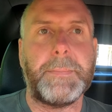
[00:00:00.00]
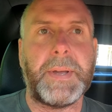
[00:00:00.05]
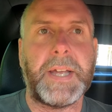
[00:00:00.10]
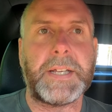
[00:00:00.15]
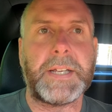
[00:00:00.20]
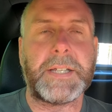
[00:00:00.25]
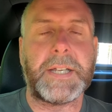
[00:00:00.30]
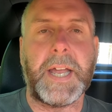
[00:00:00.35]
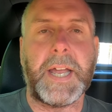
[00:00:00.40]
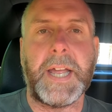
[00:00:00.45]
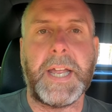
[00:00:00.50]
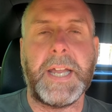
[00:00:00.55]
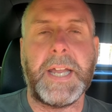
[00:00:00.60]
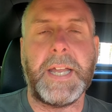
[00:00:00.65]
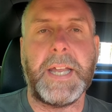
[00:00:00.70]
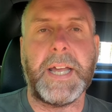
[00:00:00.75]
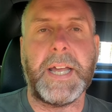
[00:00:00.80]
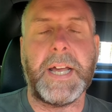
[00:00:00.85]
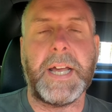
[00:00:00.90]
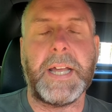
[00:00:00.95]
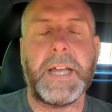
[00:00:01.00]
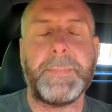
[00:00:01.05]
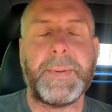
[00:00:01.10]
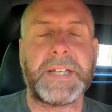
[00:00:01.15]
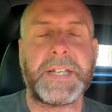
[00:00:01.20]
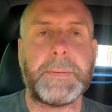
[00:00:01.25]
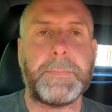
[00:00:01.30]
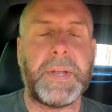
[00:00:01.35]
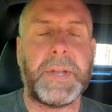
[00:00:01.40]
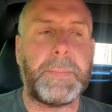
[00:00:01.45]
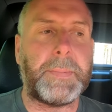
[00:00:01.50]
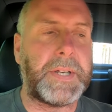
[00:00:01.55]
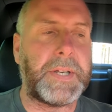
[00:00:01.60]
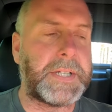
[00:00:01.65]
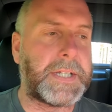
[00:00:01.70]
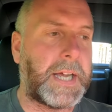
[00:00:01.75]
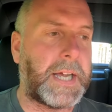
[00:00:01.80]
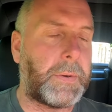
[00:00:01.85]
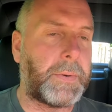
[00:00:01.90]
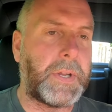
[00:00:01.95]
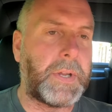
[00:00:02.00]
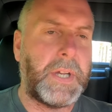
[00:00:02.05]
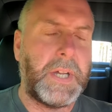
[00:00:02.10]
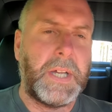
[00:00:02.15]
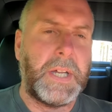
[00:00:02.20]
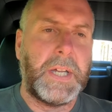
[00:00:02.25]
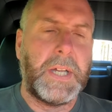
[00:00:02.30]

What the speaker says: it makes a beeping sound.